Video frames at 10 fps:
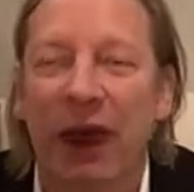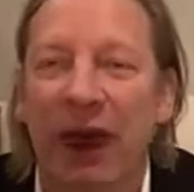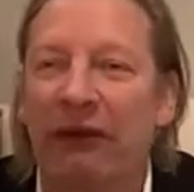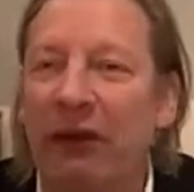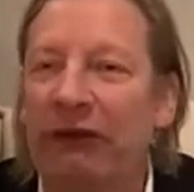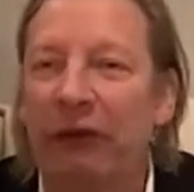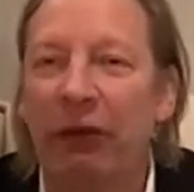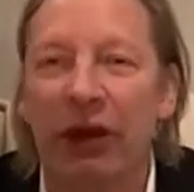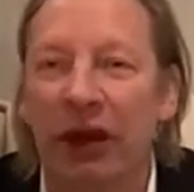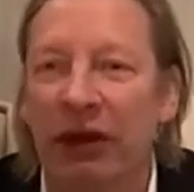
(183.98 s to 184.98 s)
Every
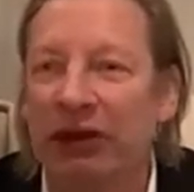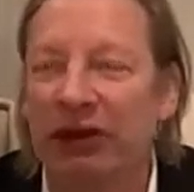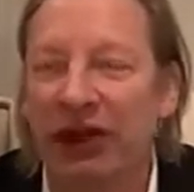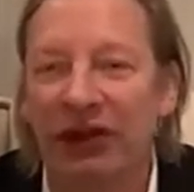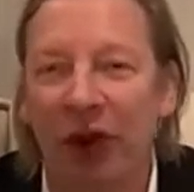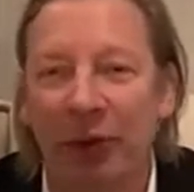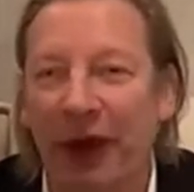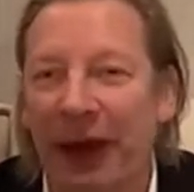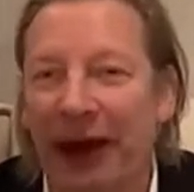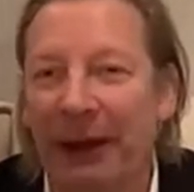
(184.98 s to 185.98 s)
4 years, let's hope
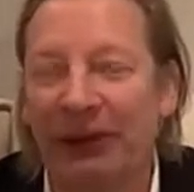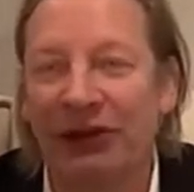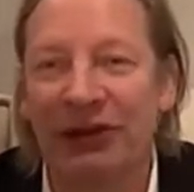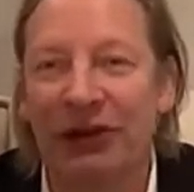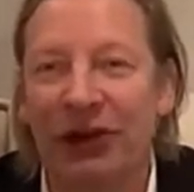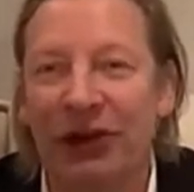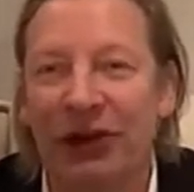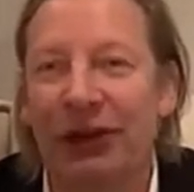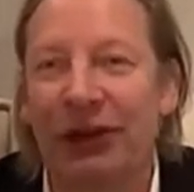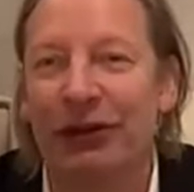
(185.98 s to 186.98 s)
that happens this
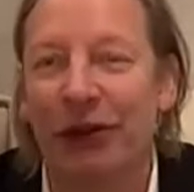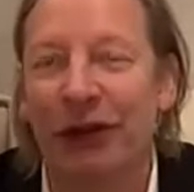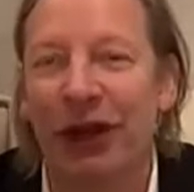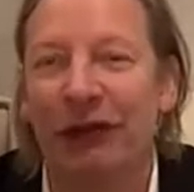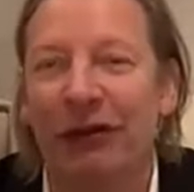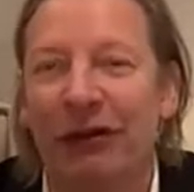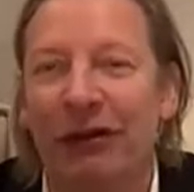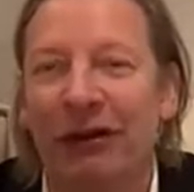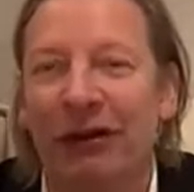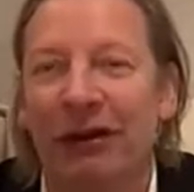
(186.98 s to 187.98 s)
year in Tokyo
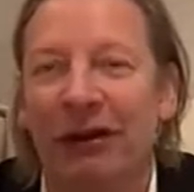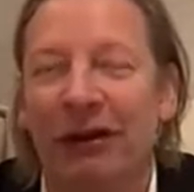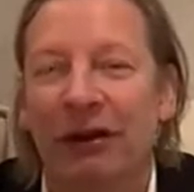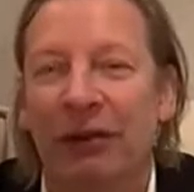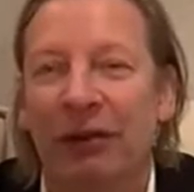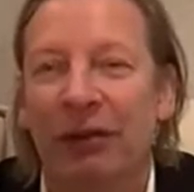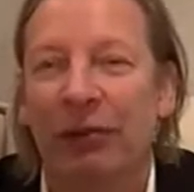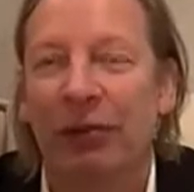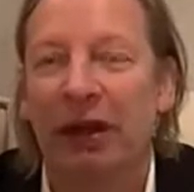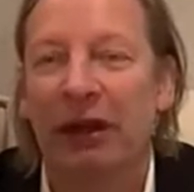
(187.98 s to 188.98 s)
with
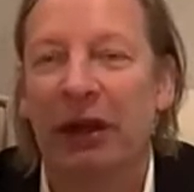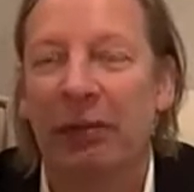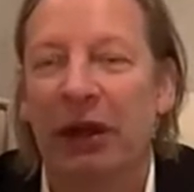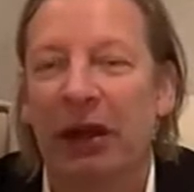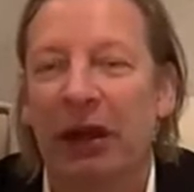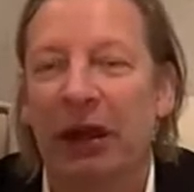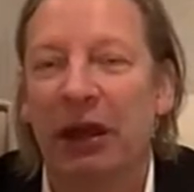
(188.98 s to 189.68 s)
the pandemic,